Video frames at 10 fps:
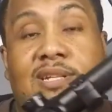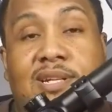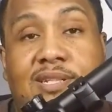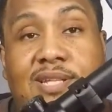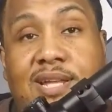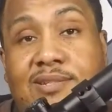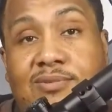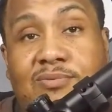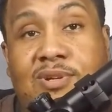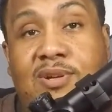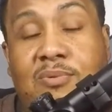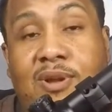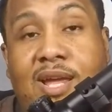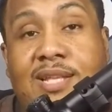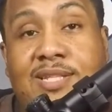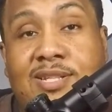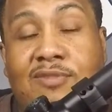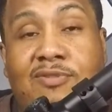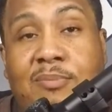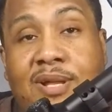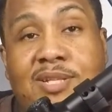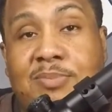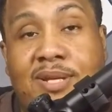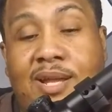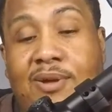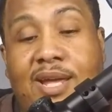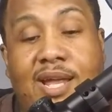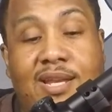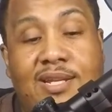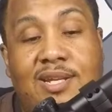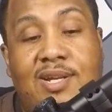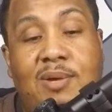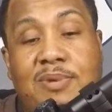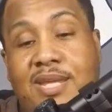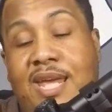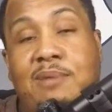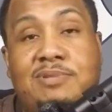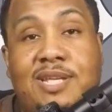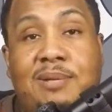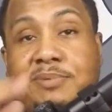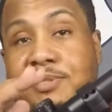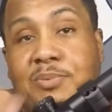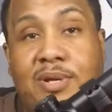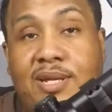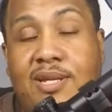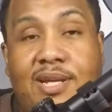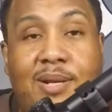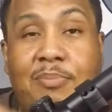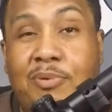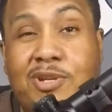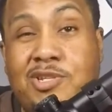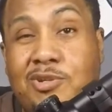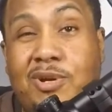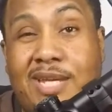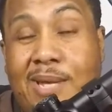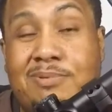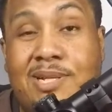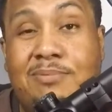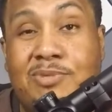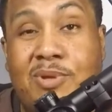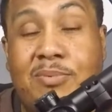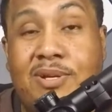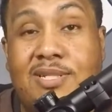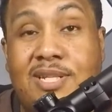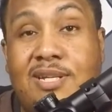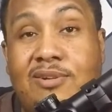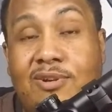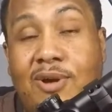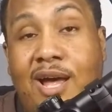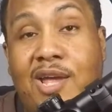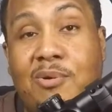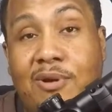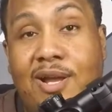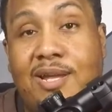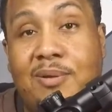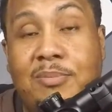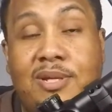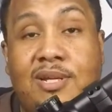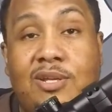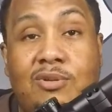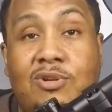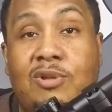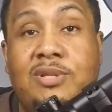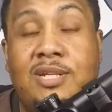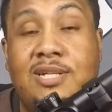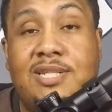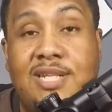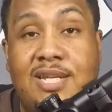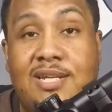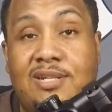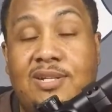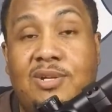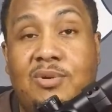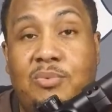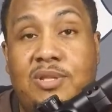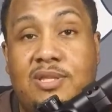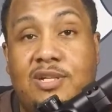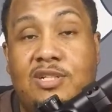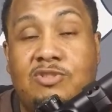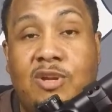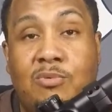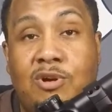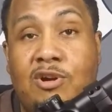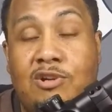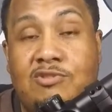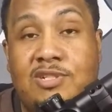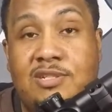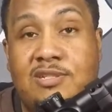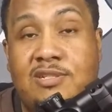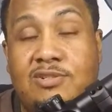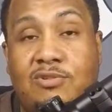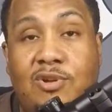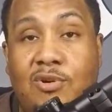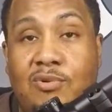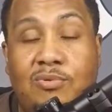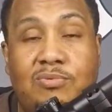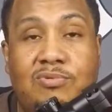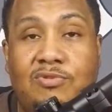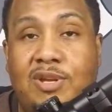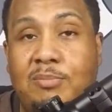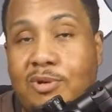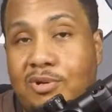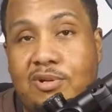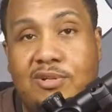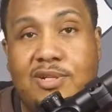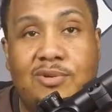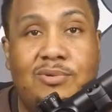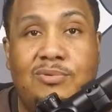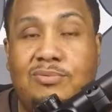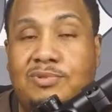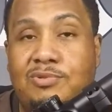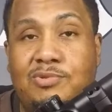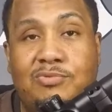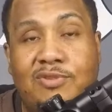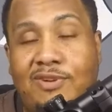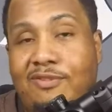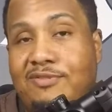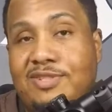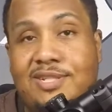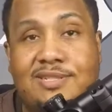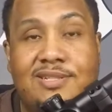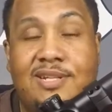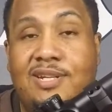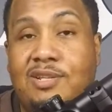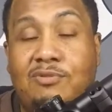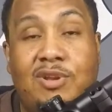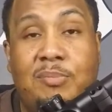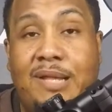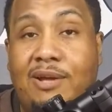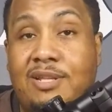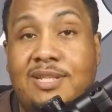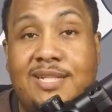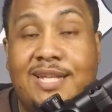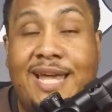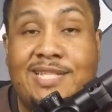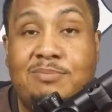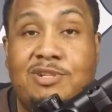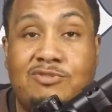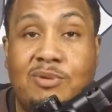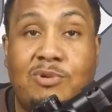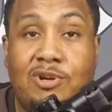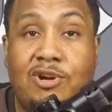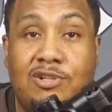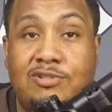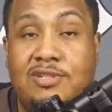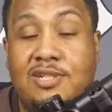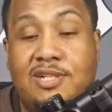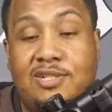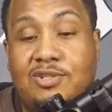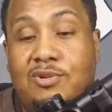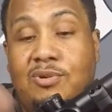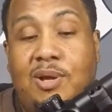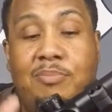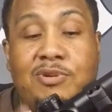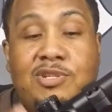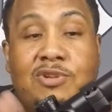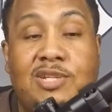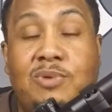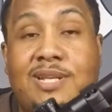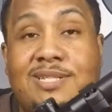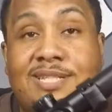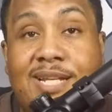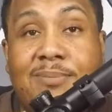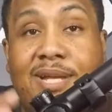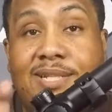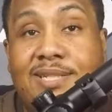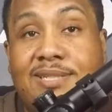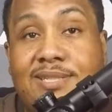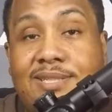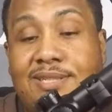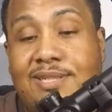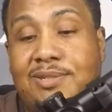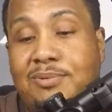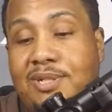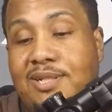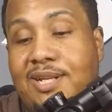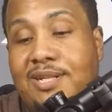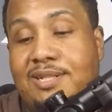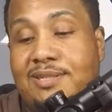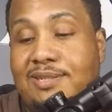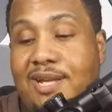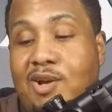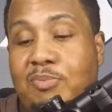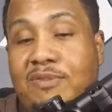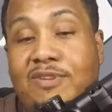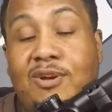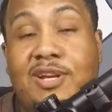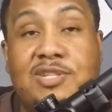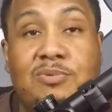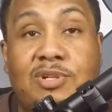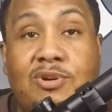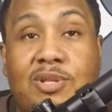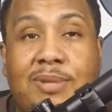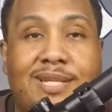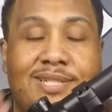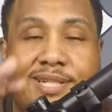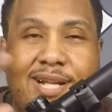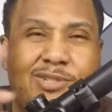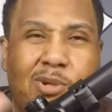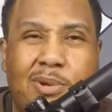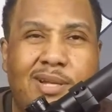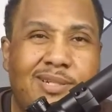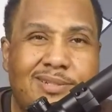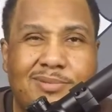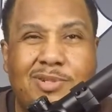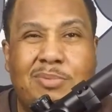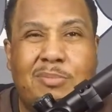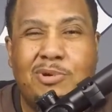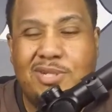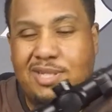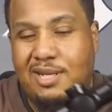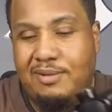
that where I got this gun from, and I'll explain how I got it. It came set up this way, and I'm pretty sure it came set up this way because here in Ohio, where I am, you can only hunt deer with straight wall cartridges, so no Creedmoor, no 223, 556, 300 black, or nothing like that. It has to be a straight wall cartridge. So I'm pretty sure that's why this is set up like this. This is a little like a LPVL, I guess you want to call it. Like I said, I'll talk about it a little bit more in a second.